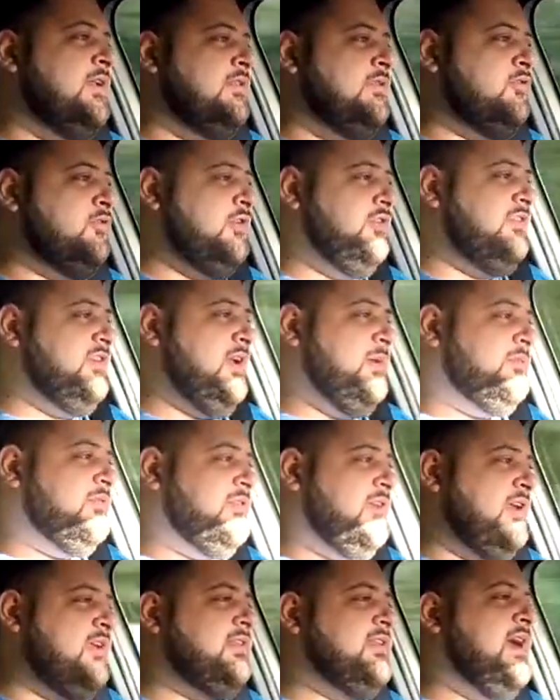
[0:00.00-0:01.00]
The reason I'm
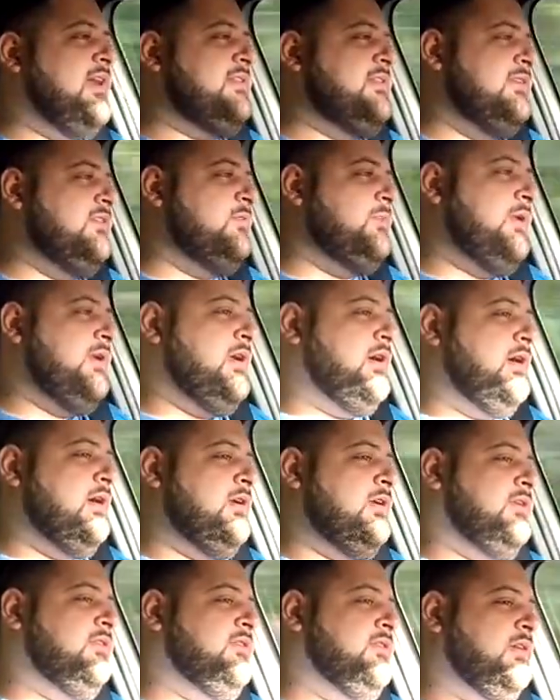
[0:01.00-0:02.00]
saying that is
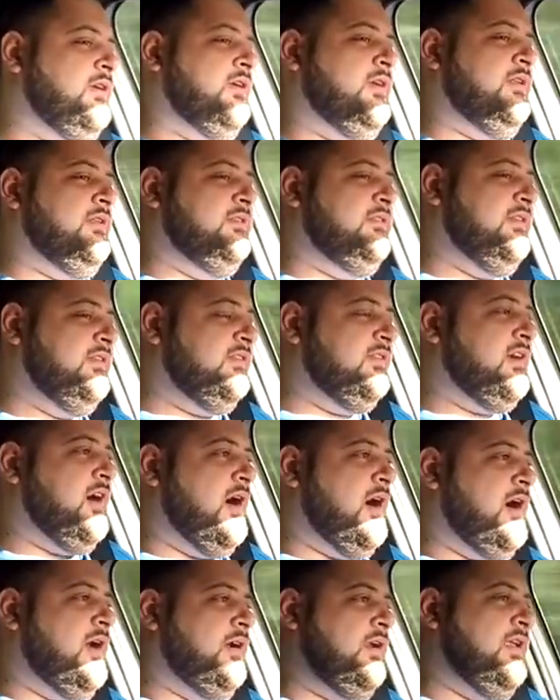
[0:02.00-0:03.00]
because this
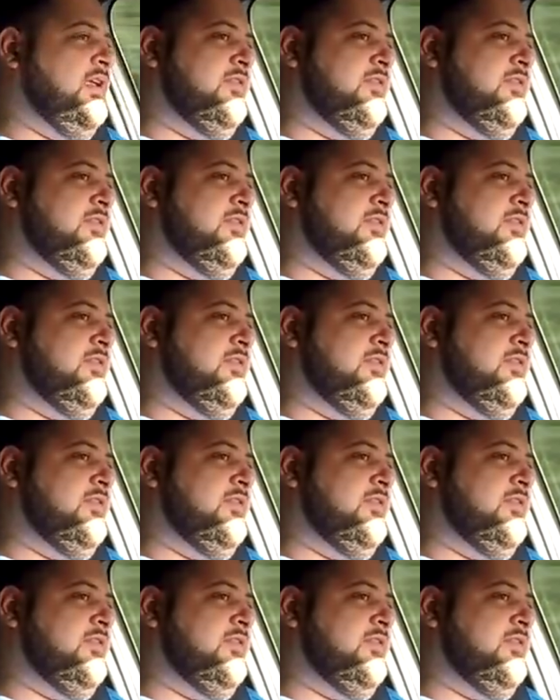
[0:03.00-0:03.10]
car,